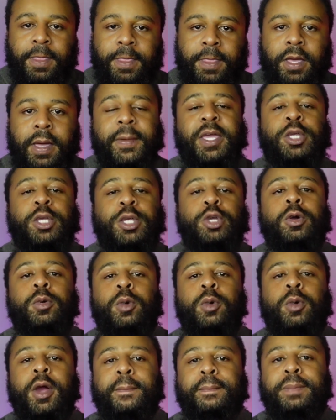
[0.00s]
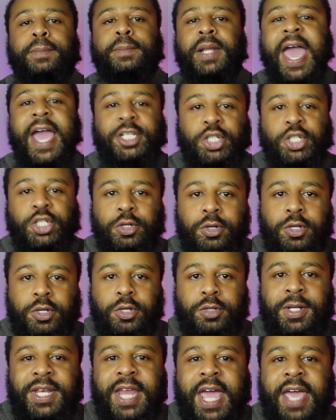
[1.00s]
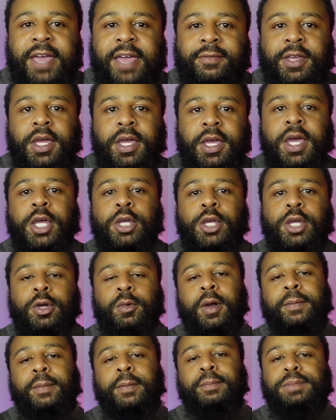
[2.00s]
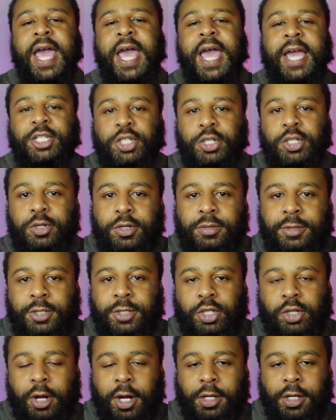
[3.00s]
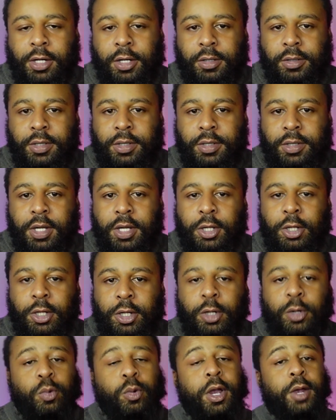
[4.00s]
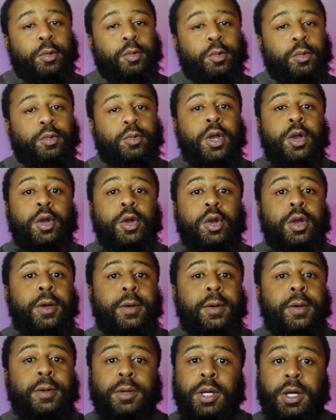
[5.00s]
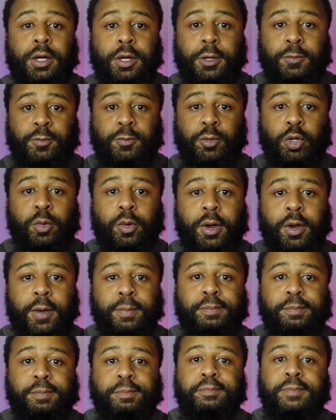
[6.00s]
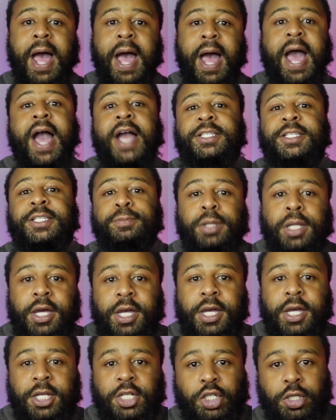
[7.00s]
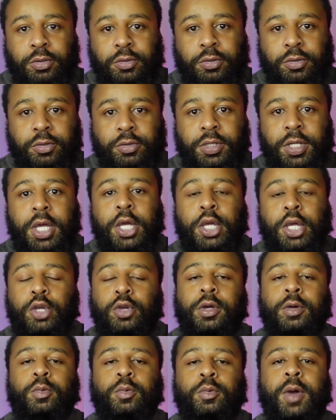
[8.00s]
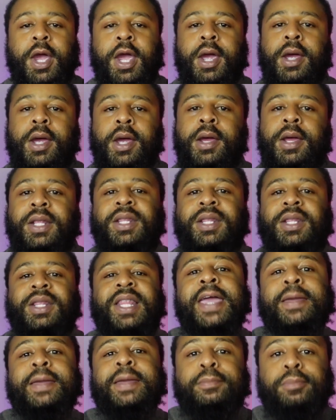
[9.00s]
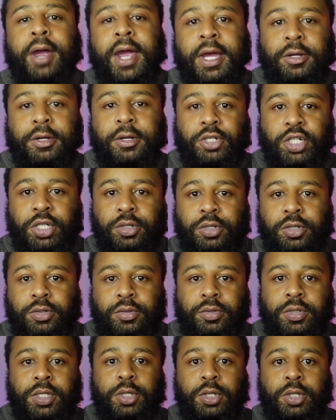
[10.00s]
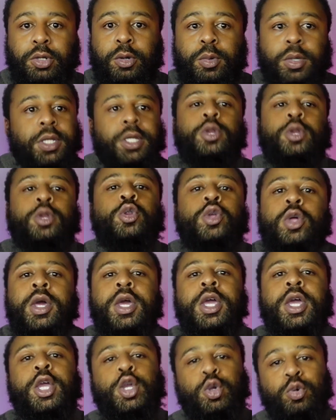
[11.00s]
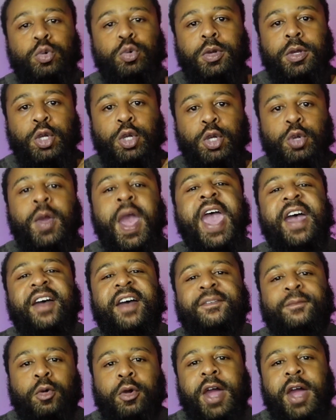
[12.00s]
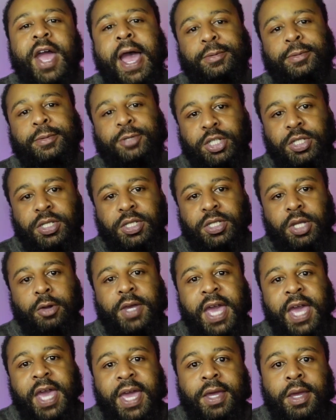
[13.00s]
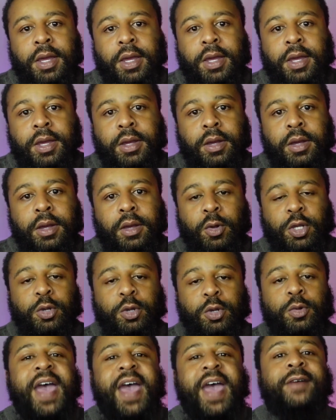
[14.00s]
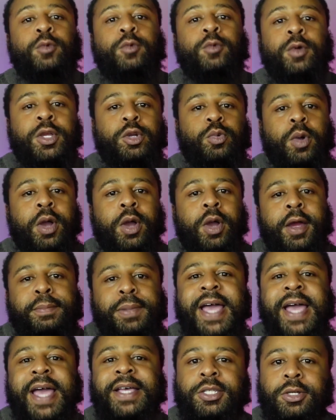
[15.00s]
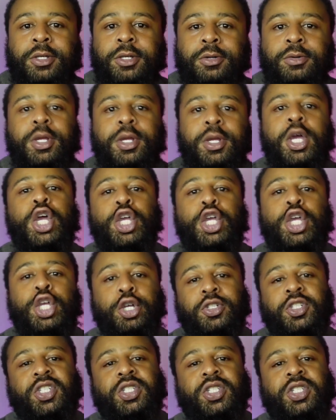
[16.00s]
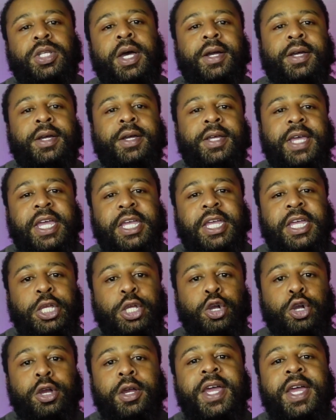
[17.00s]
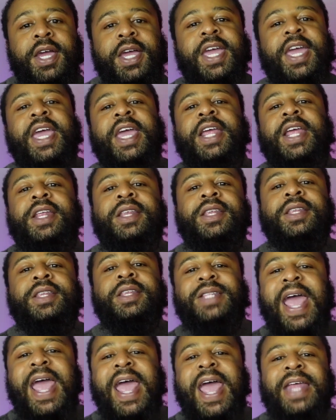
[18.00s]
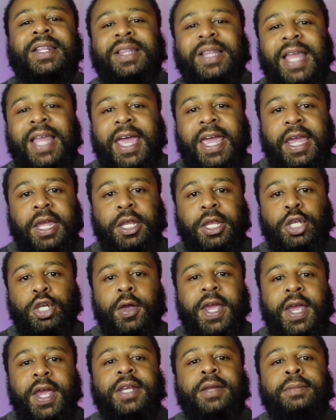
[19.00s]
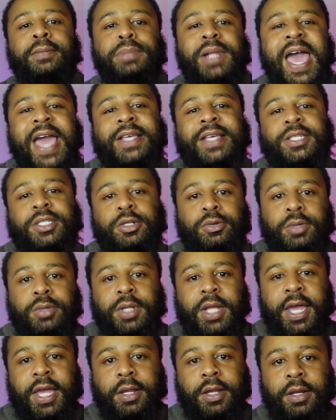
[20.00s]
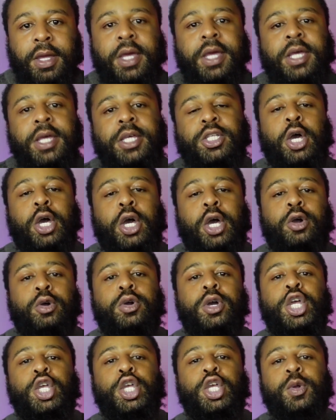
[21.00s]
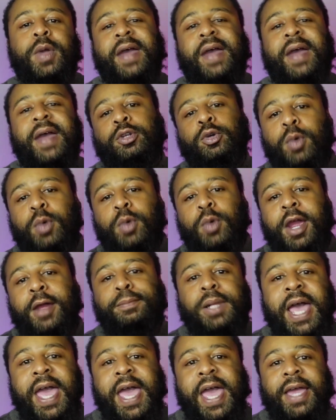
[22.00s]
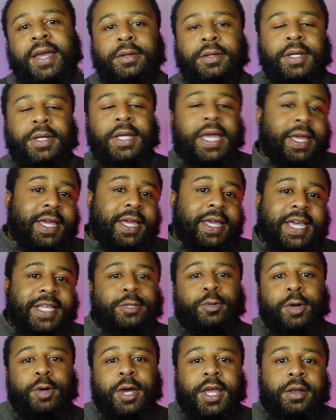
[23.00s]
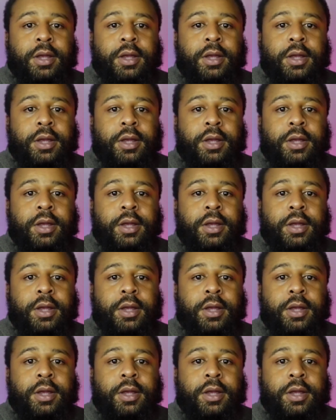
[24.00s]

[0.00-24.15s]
you can wear black shoes with navy. You can wear black shoes with charcoal. You can wear oxblood shoes. You can wear light brown shoes. You have more options. Okay, when you wear a black suit, you're stuck and you're in that lane. You're in the black suit lane. So you have to wear black. And guess what?